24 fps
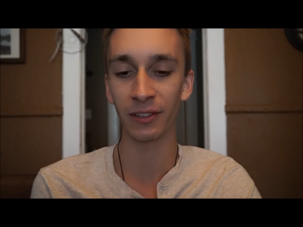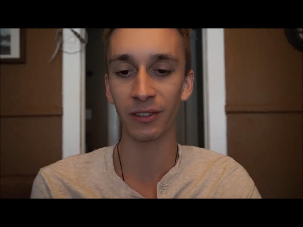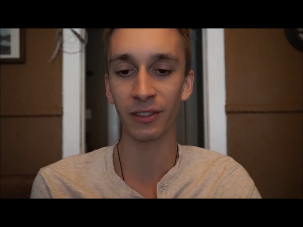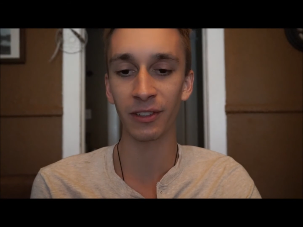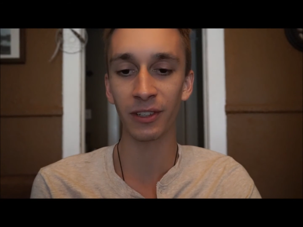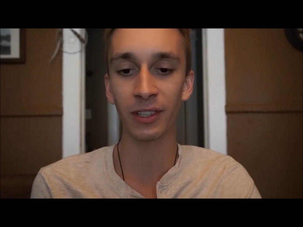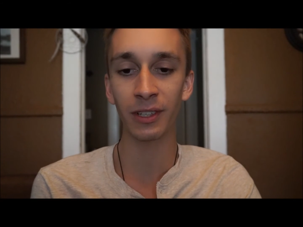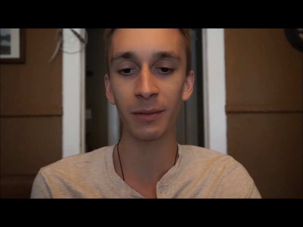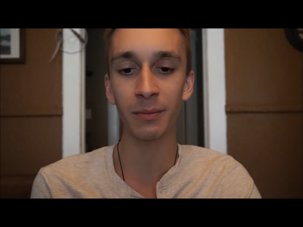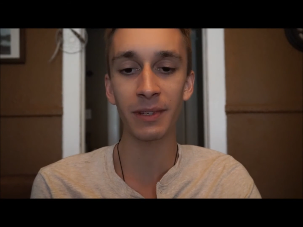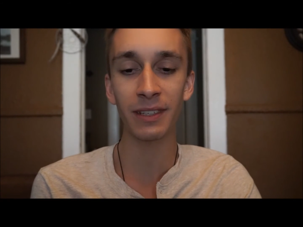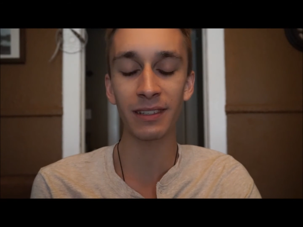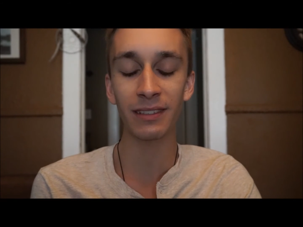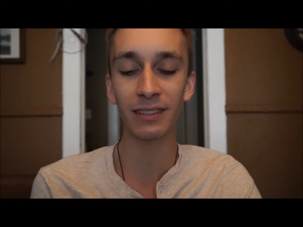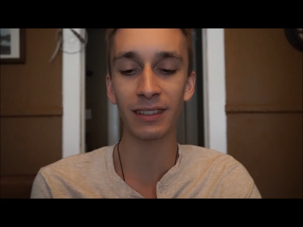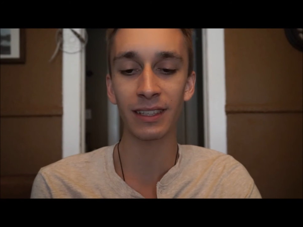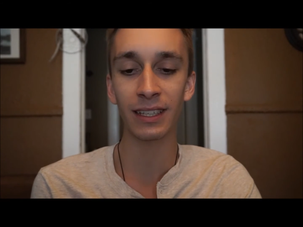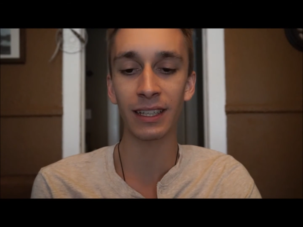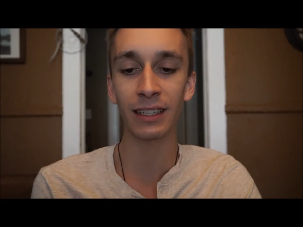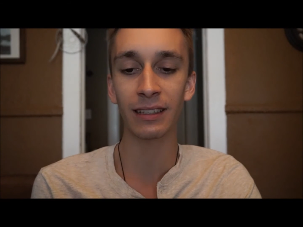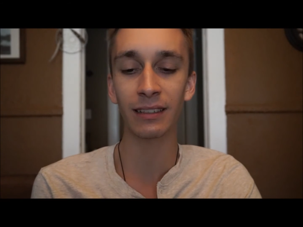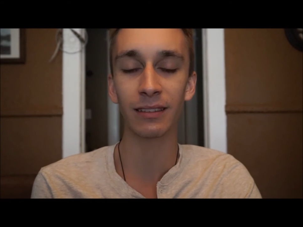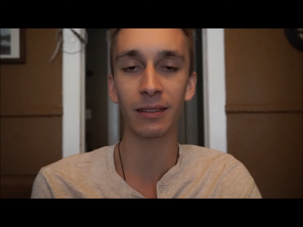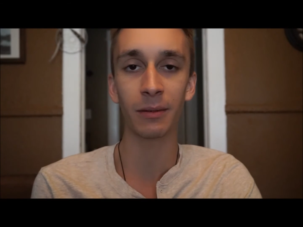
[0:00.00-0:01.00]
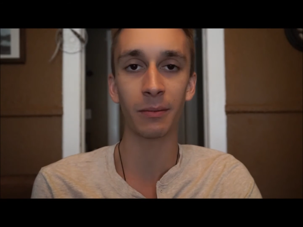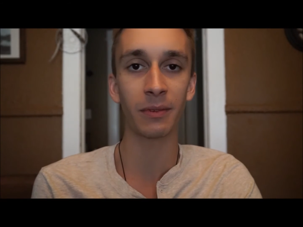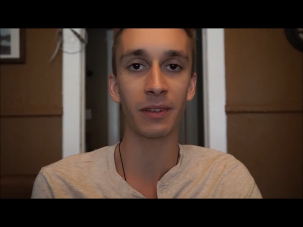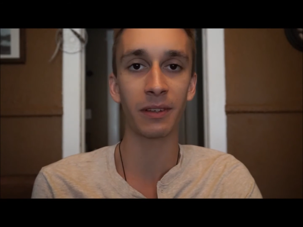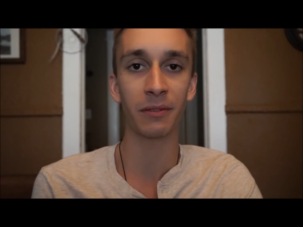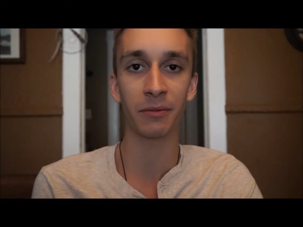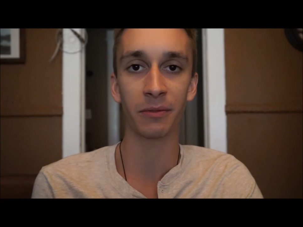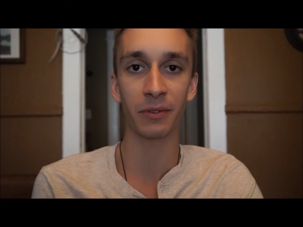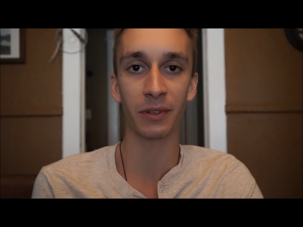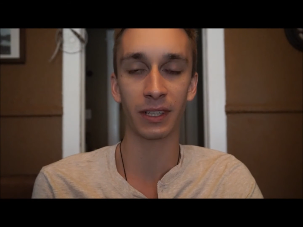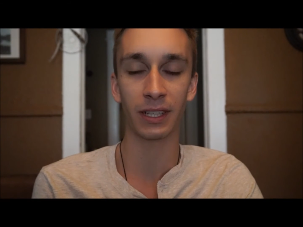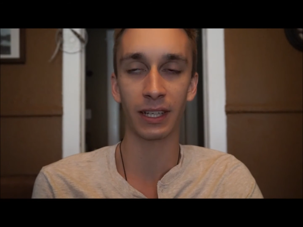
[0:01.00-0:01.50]
So you're going to be seeing some
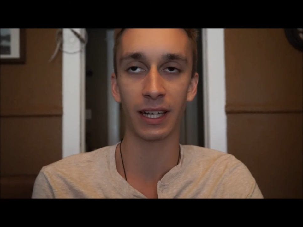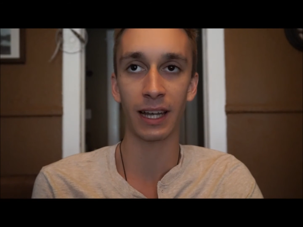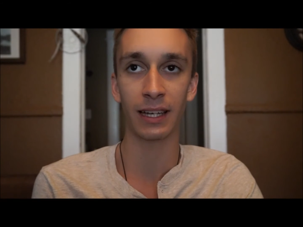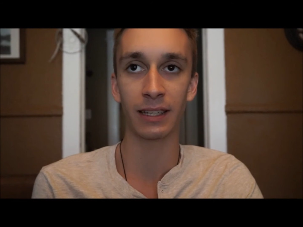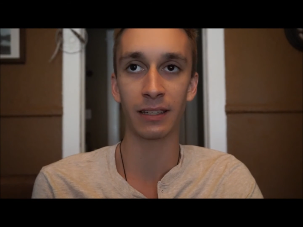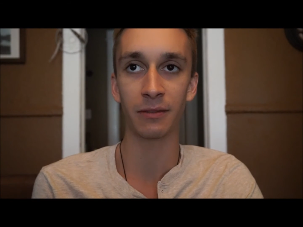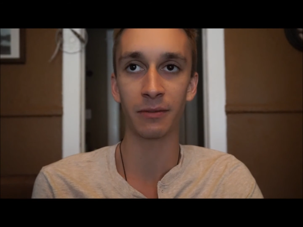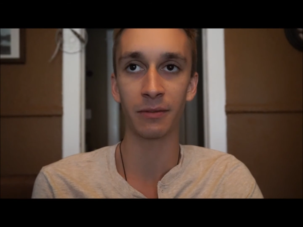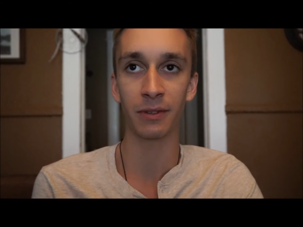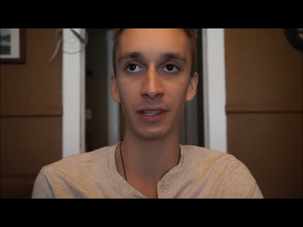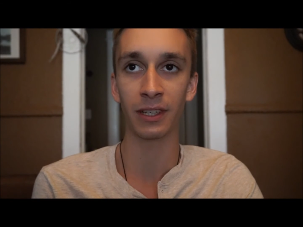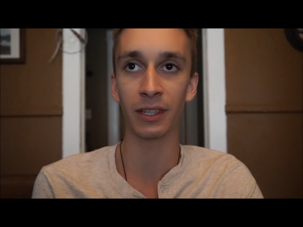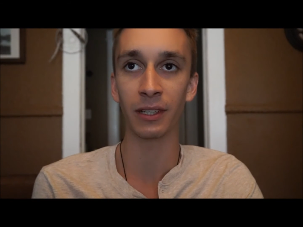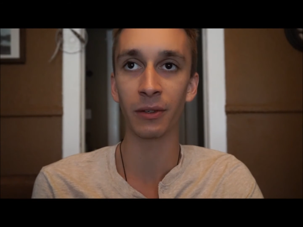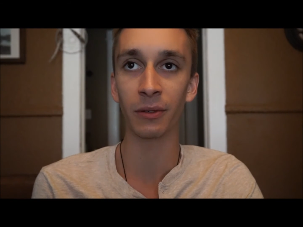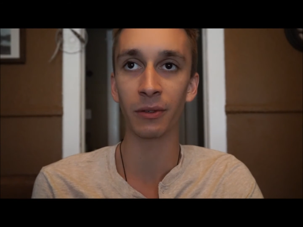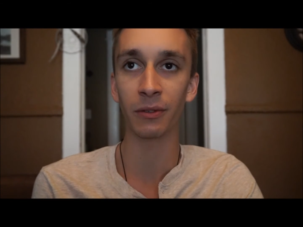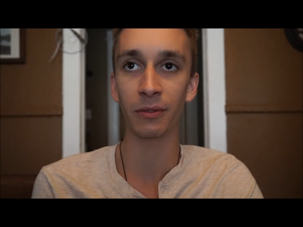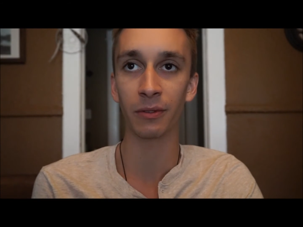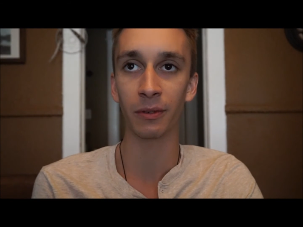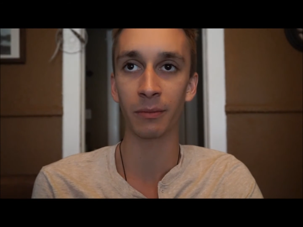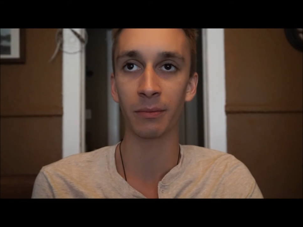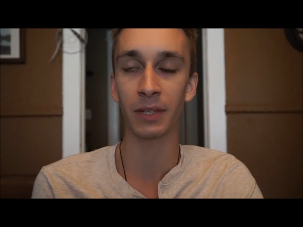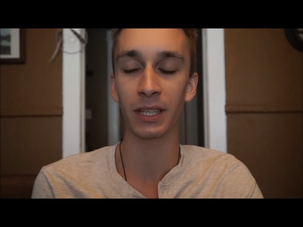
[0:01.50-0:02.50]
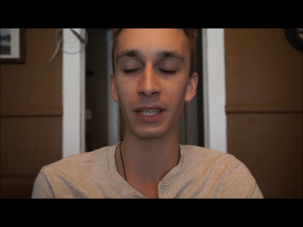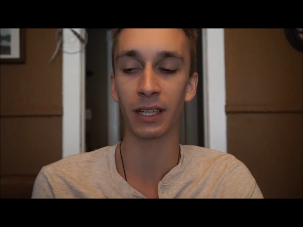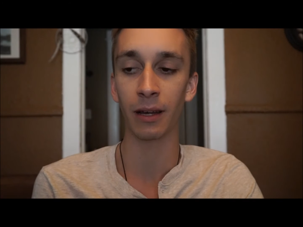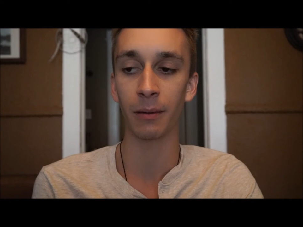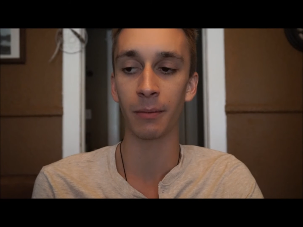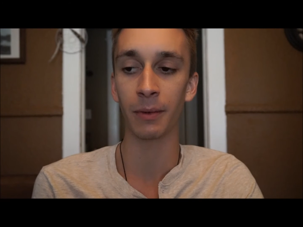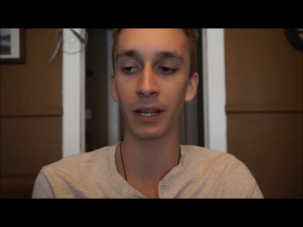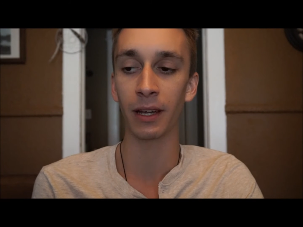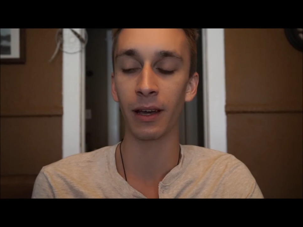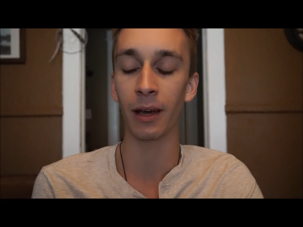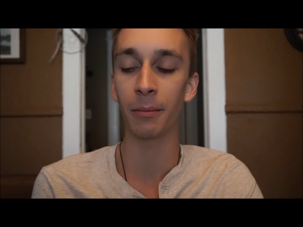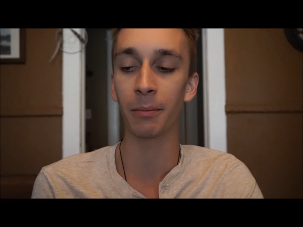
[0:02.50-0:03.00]
different kind of videos from me
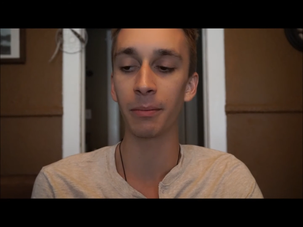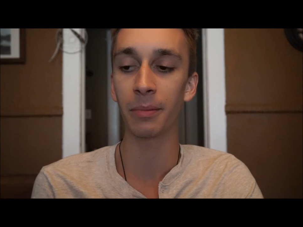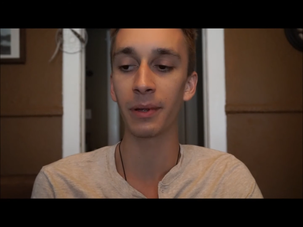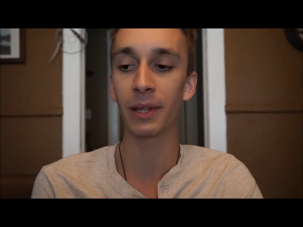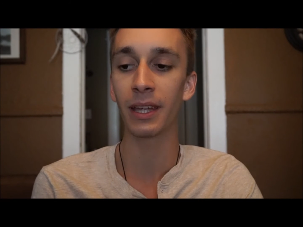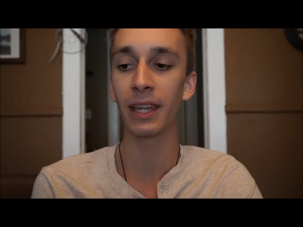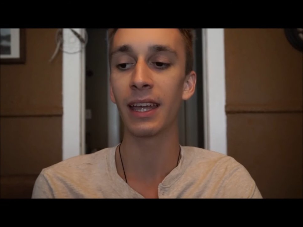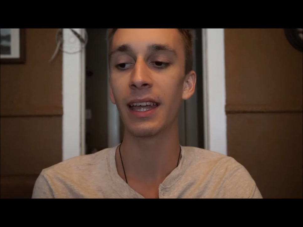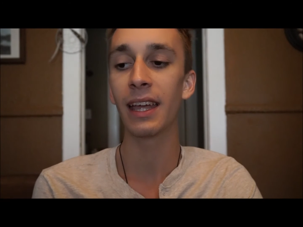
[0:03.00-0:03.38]
coming up.